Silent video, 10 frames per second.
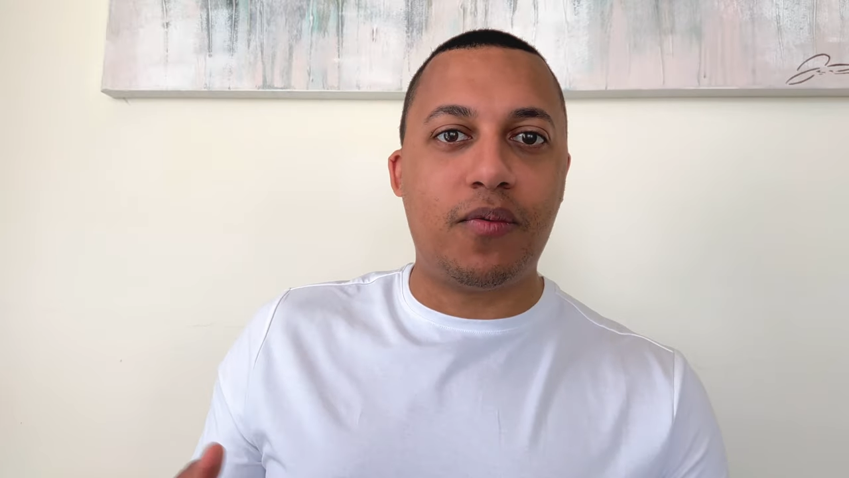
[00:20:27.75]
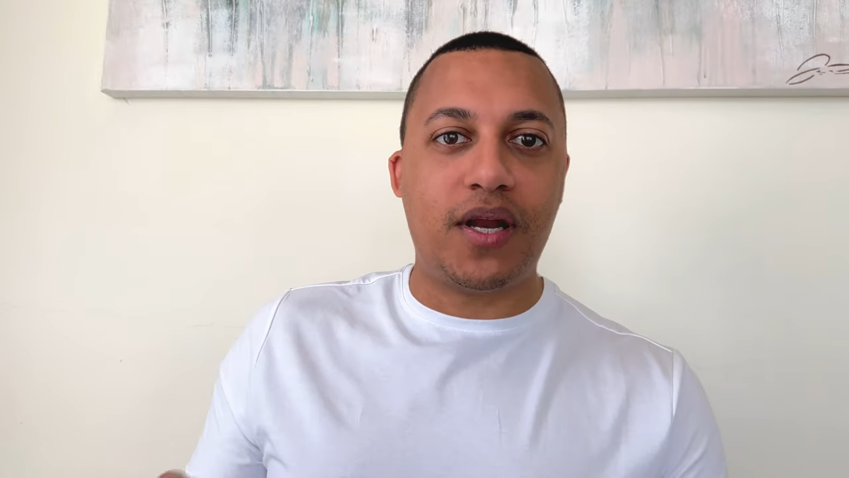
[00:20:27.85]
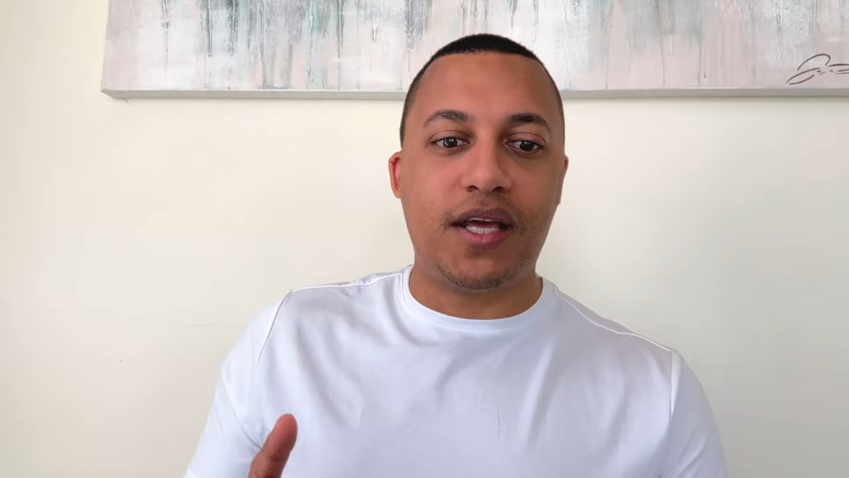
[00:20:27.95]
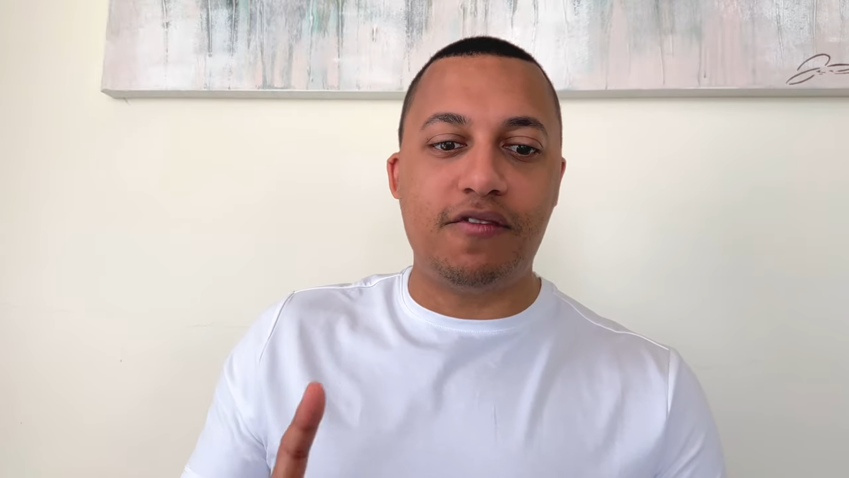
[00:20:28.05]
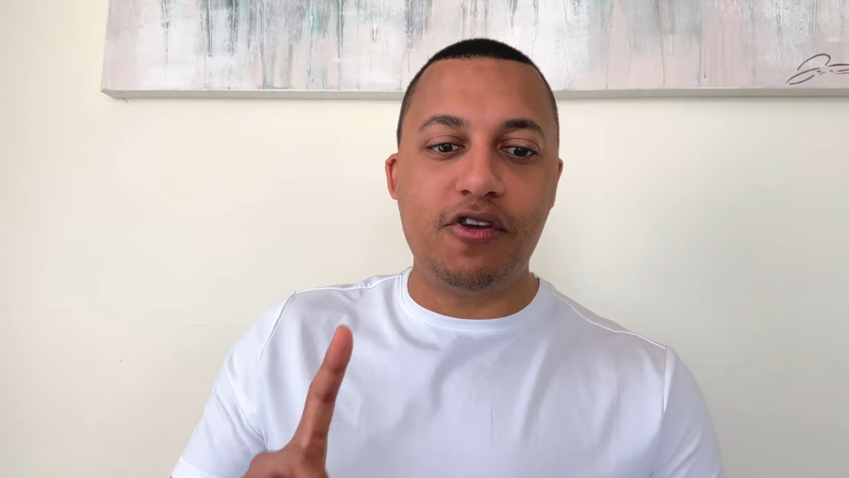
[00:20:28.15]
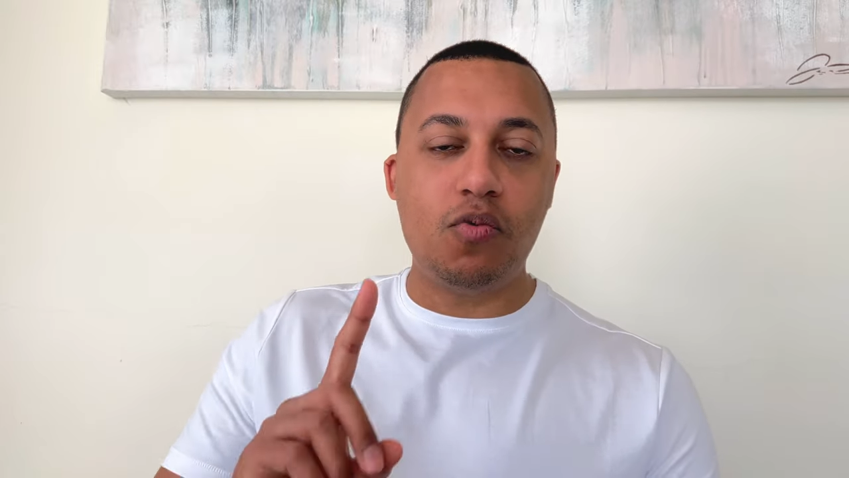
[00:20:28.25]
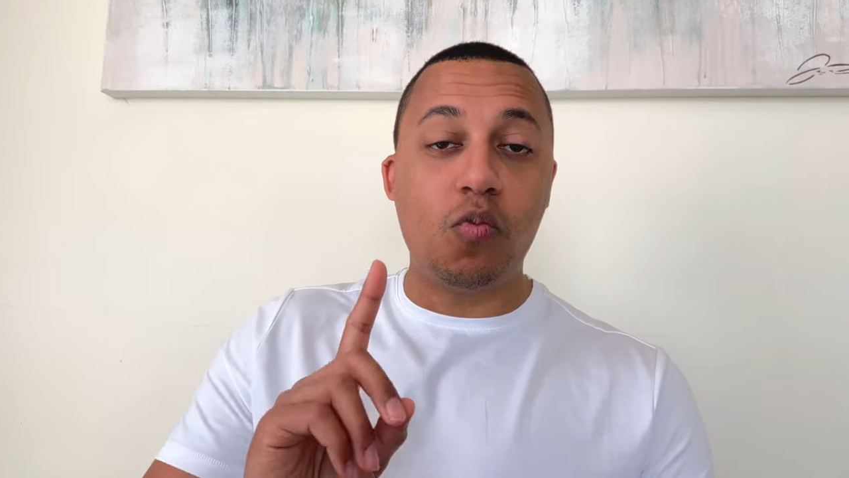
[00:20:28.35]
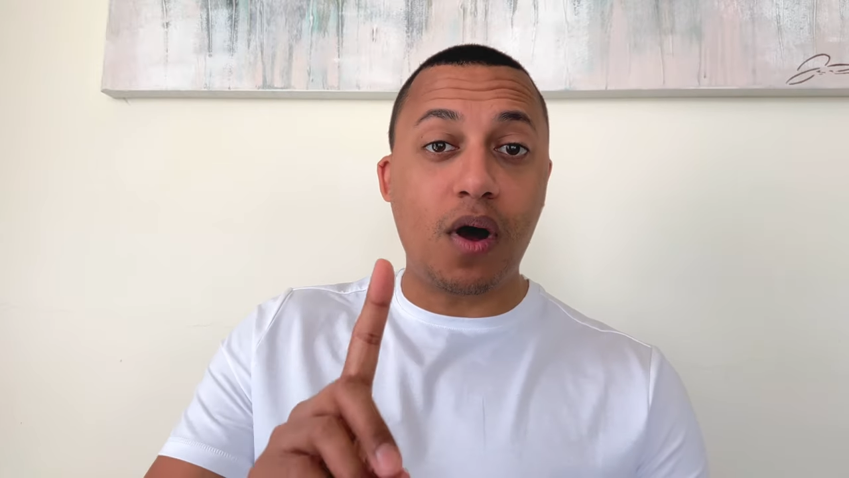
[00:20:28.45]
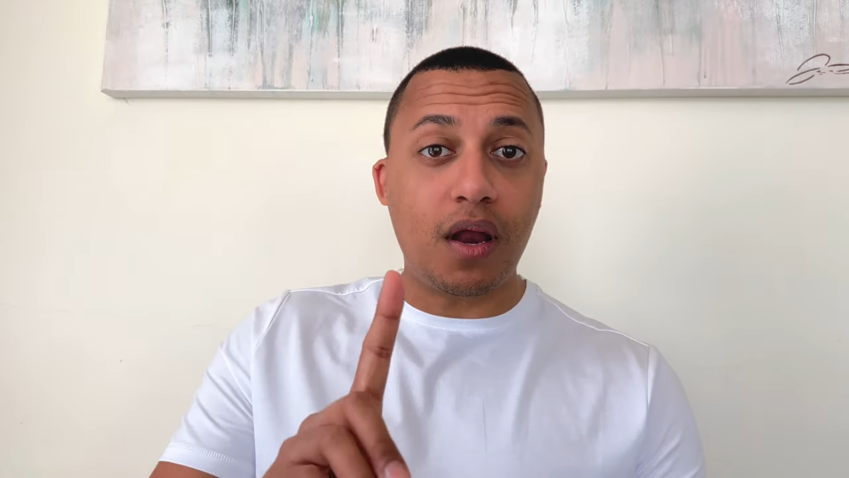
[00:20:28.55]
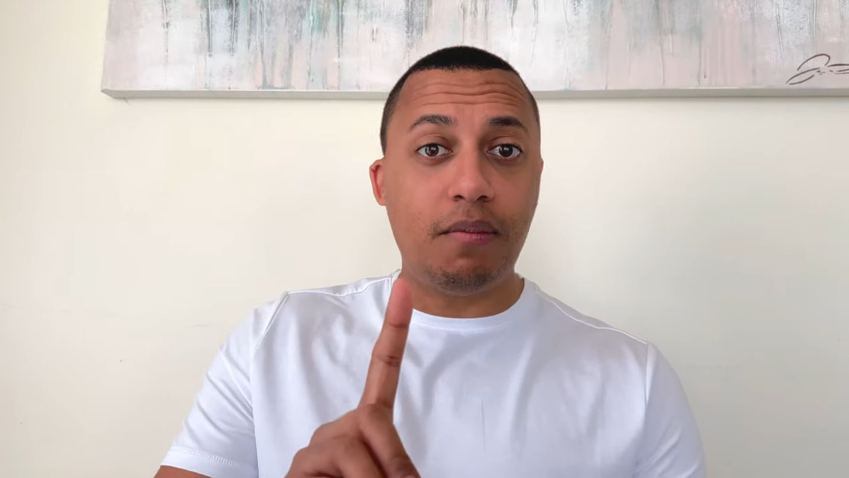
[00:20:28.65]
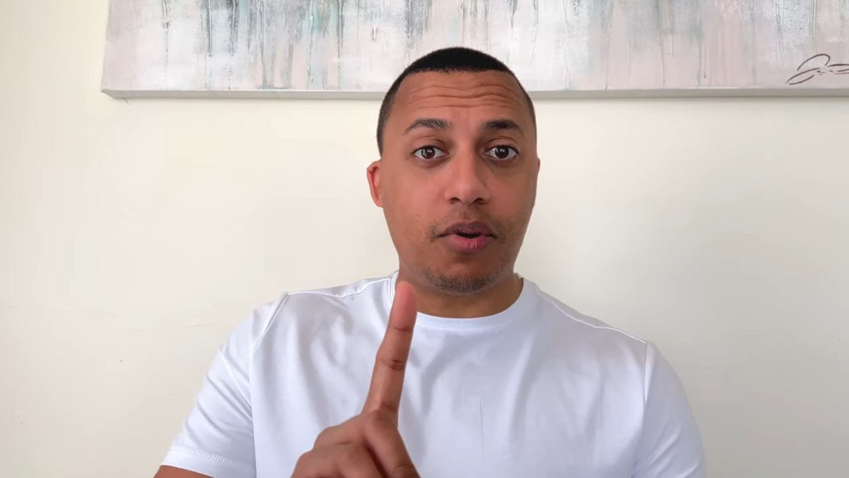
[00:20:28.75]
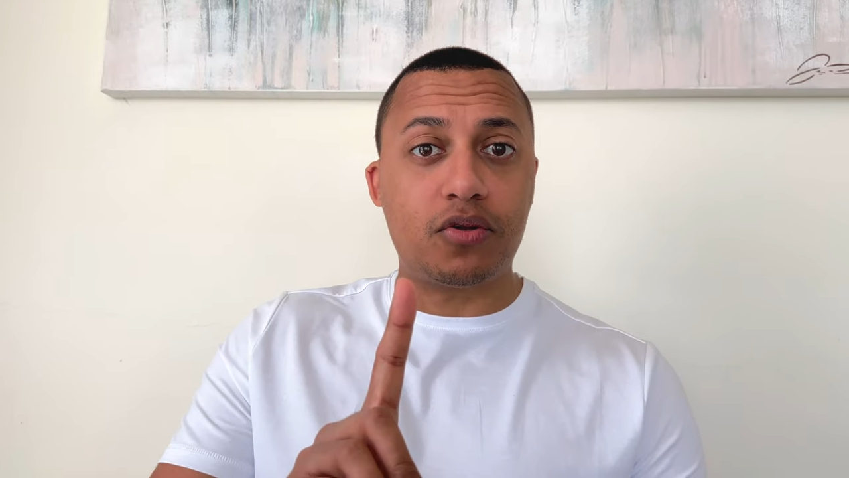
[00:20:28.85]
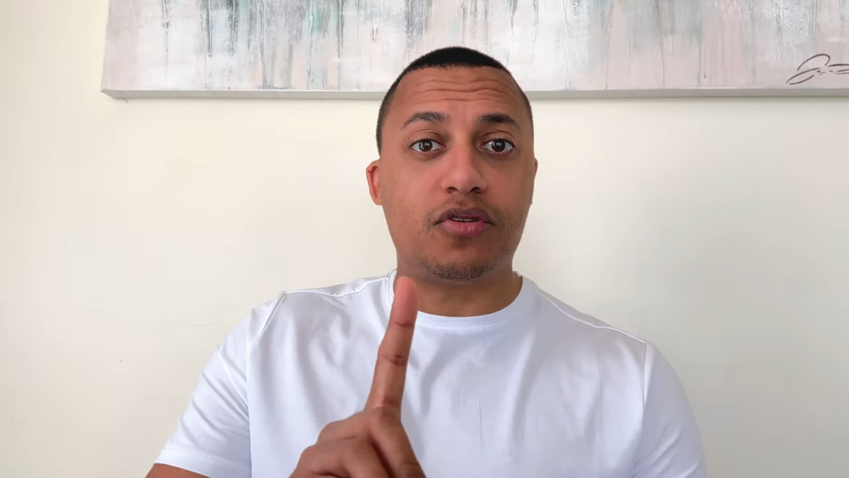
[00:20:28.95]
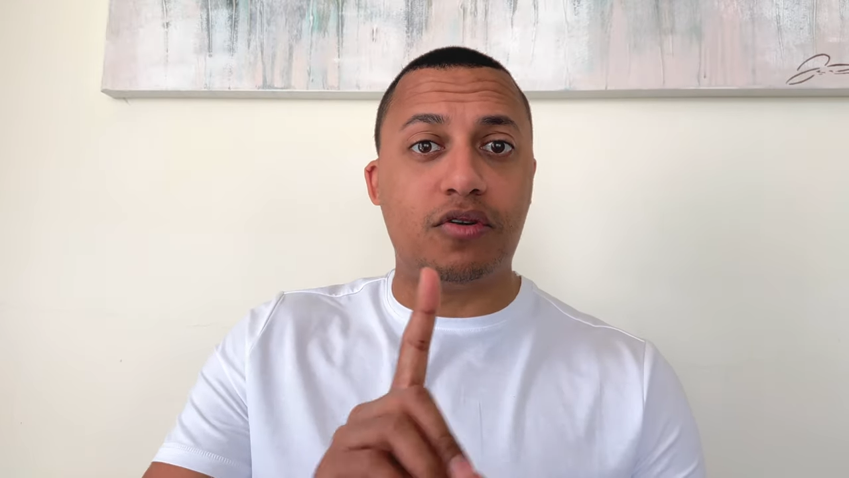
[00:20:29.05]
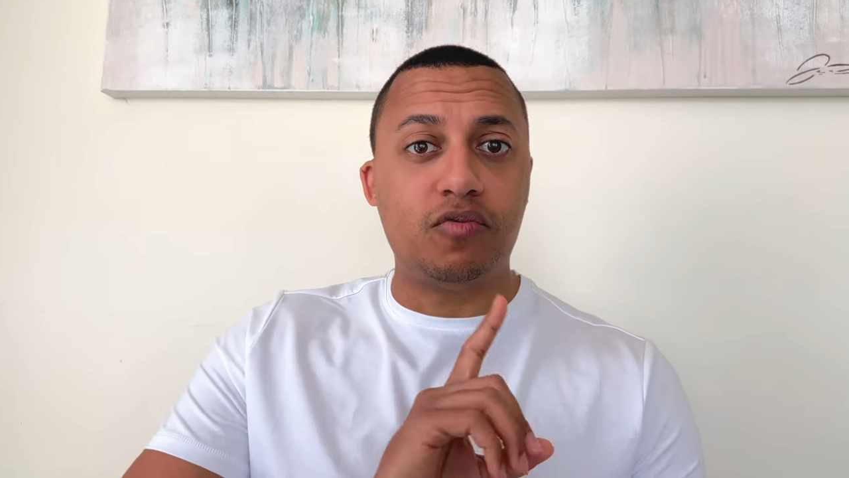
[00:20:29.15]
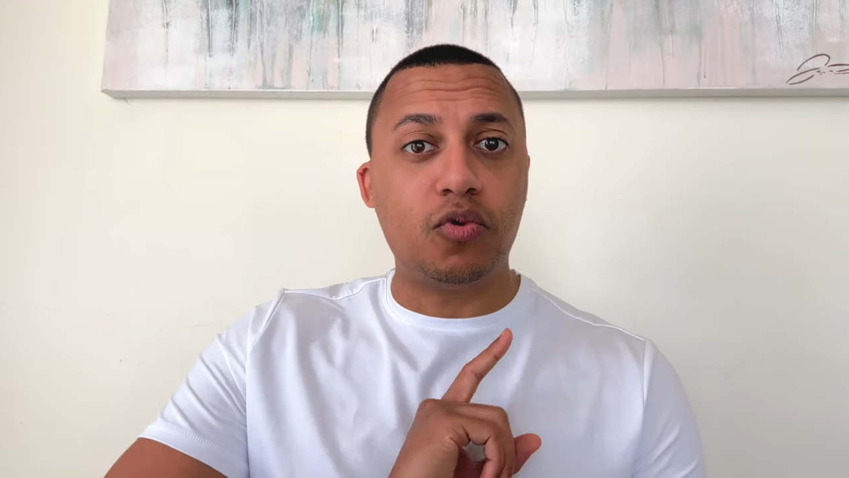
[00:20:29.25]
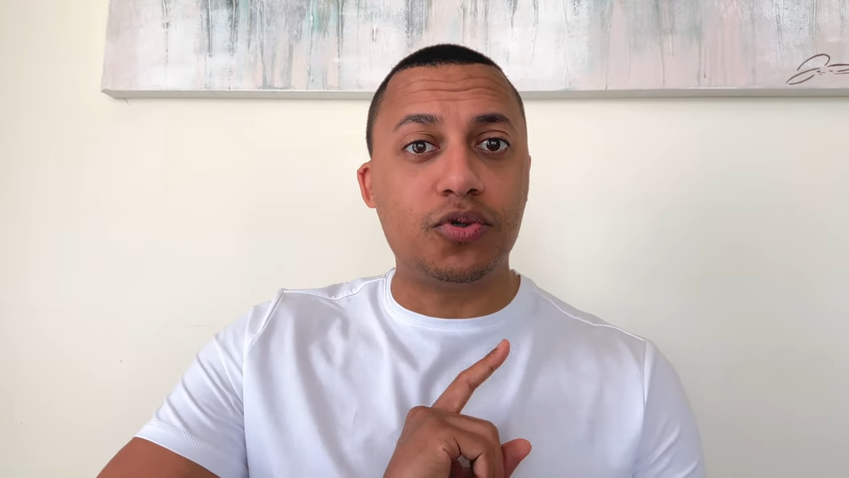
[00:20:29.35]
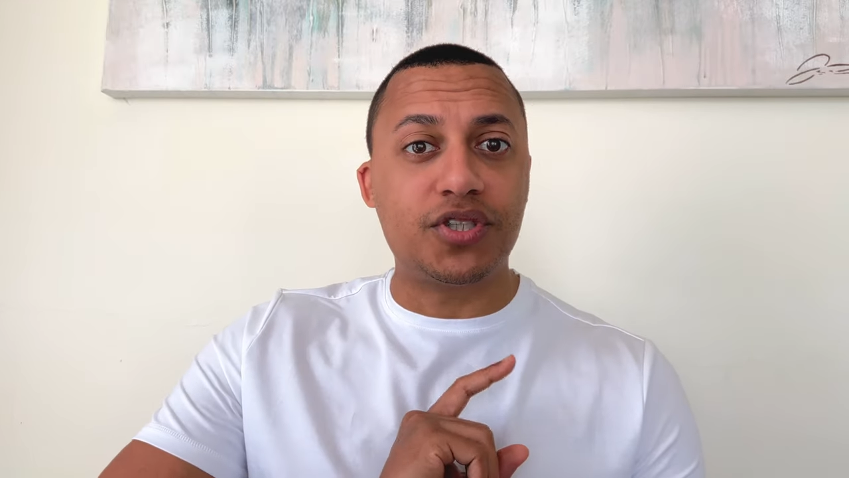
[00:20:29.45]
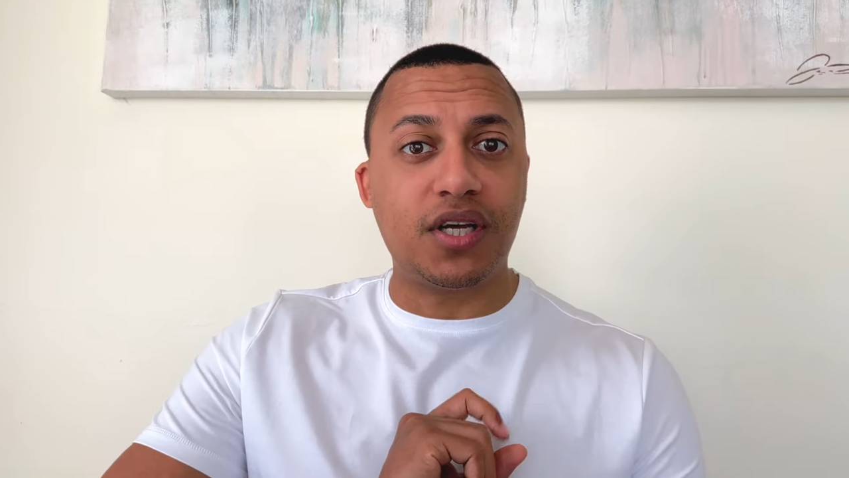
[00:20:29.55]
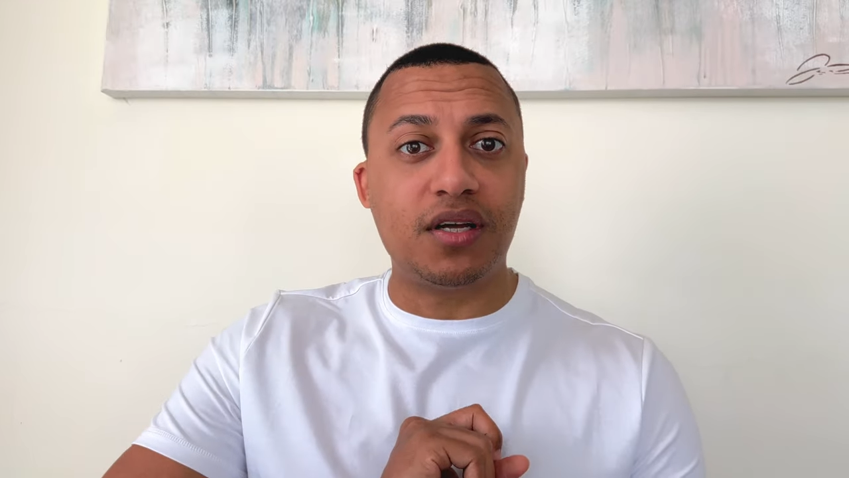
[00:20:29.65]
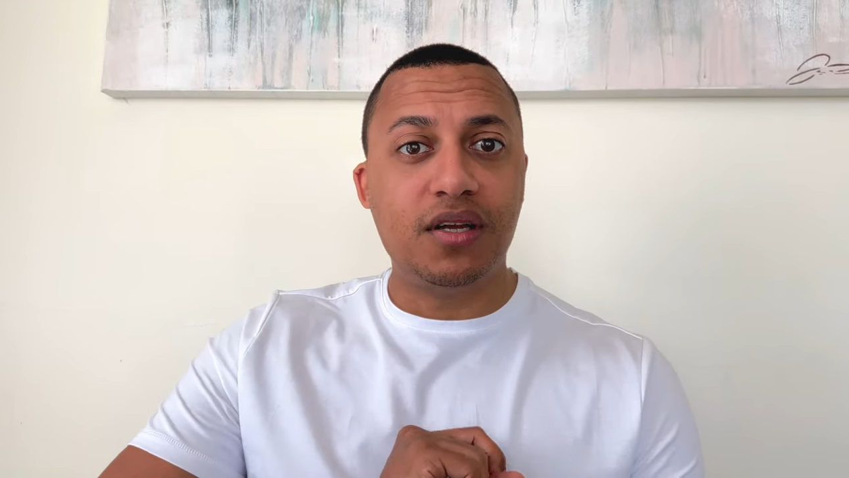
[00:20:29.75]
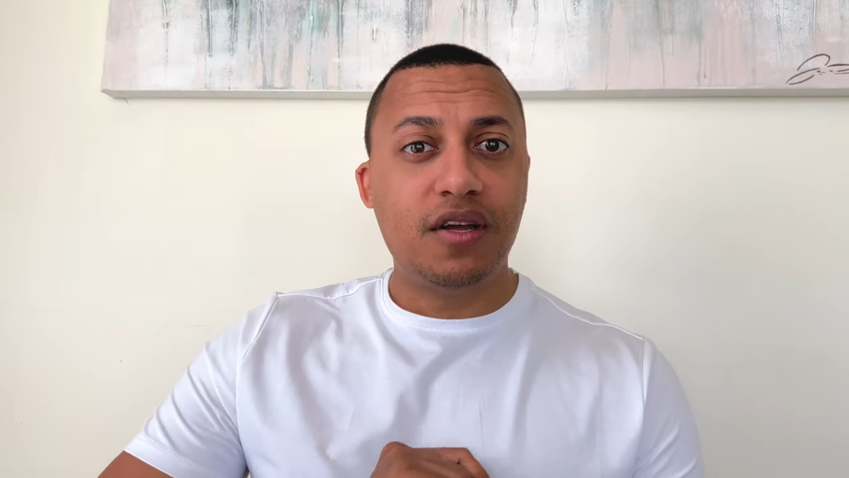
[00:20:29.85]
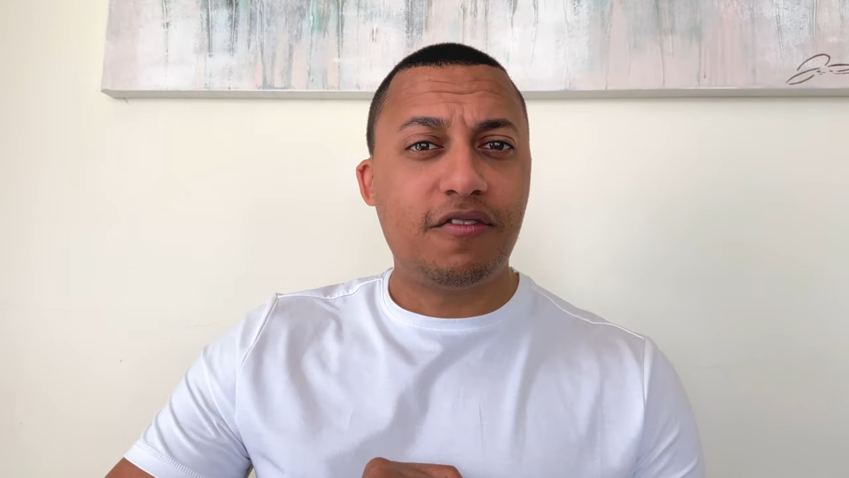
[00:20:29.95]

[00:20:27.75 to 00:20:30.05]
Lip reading: where they give you one bottle of water